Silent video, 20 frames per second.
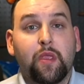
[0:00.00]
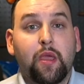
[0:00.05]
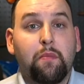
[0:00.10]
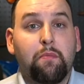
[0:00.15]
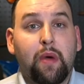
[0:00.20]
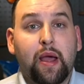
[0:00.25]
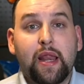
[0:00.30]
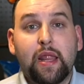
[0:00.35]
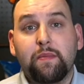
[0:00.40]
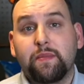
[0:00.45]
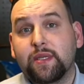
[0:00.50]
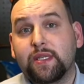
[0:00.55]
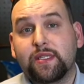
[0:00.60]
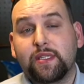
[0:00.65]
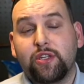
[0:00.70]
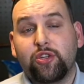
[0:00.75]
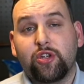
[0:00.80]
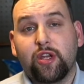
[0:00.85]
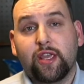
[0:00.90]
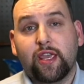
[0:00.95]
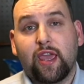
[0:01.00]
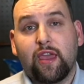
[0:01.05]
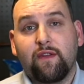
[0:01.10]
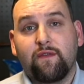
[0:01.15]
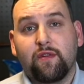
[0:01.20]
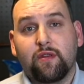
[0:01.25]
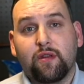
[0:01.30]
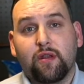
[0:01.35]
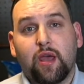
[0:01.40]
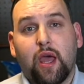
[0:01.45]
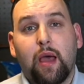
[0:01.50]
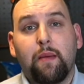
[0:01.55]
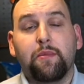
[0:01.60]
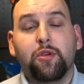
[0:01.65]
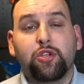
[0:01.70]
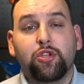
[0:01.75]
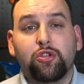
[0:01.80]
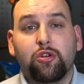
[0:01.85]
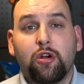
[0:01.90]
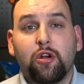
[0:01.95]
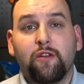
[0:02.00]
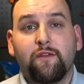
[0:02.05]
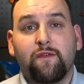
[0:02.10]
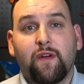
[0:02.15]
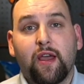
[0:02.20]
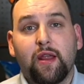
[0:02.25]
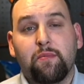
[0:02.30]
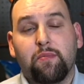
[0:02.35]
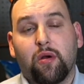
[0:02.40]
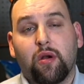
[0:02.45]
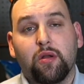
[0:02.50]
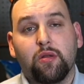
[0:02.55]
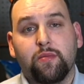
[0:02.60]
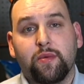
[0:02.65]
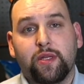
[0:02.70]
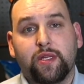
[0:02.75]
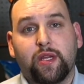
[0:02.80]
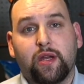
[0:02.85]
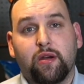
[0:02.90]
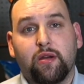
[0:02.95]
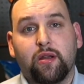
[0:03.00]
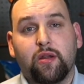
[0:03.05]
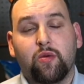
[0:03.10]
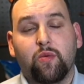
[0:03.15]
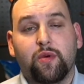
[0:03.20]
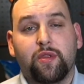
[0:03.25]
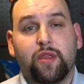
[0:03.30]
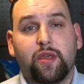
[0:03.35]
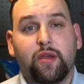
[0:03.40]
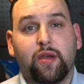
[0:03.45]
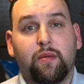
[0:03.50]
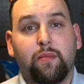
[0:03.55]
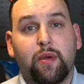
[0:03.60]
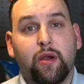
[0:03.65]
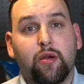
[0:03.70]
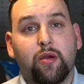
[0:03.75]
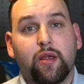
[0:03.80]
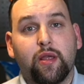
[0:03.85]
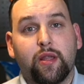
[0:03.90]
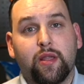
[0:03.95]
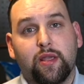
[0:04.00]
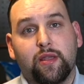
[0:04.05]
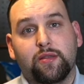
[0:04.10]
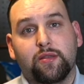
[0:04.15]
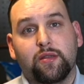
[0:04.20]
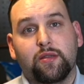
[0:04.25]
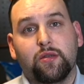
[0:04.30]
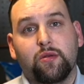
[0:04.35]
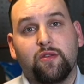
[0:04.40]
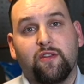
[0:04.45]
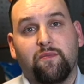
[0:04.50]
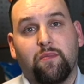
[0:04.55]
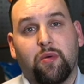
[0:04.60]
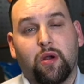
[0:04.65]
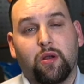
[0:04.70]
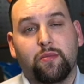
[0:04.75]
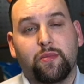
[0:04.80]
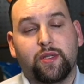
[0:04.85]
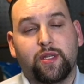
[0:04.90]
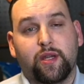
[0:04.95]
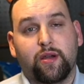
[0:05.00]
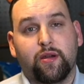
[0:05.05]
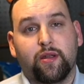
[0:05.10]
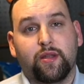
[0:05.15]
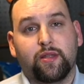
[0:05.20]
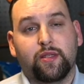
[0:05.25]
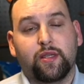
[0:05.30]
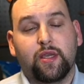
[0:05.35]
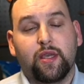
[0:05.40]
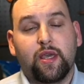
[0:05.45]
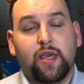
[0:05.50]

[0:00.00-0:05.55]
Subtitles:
My name is CJ Cavin. I'm a certified parliamentarian with the American Institute of Parliamentarians